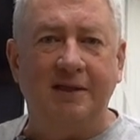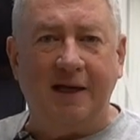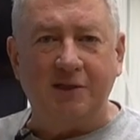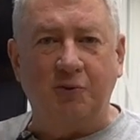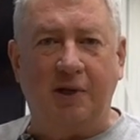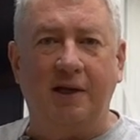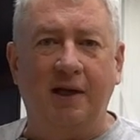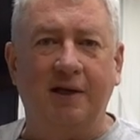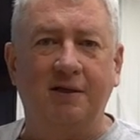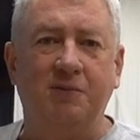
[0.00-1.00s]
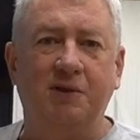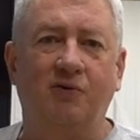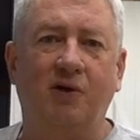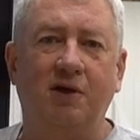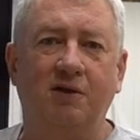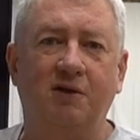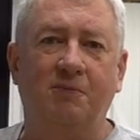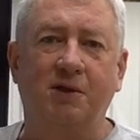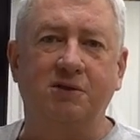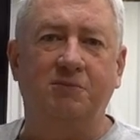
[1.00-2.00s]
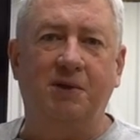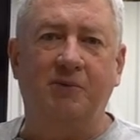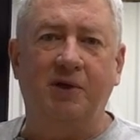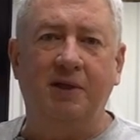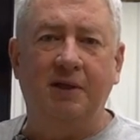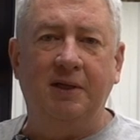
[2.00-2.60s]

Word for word: That's what I'd like to be ingrained in your muscle memory.